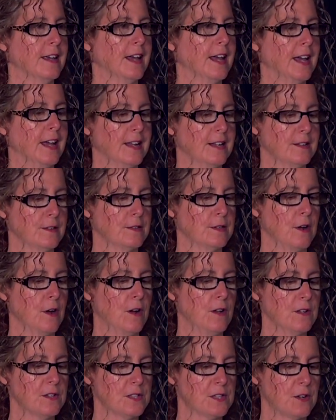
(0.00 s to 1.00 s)
and
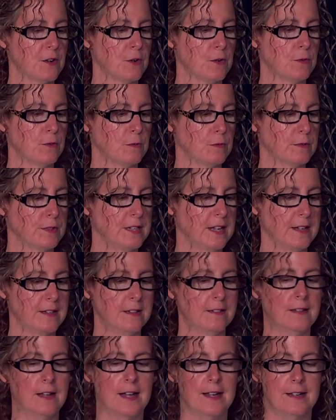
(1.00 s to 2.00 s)
also
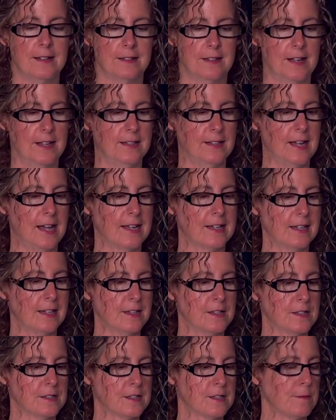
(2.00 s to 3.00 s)
dandelion and lilac
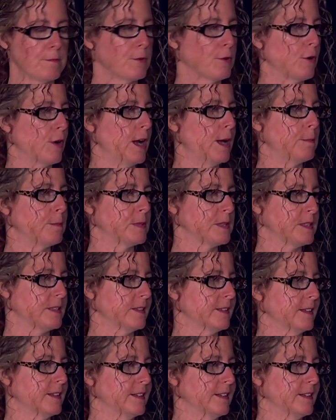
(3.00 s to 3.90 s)
in some crepes.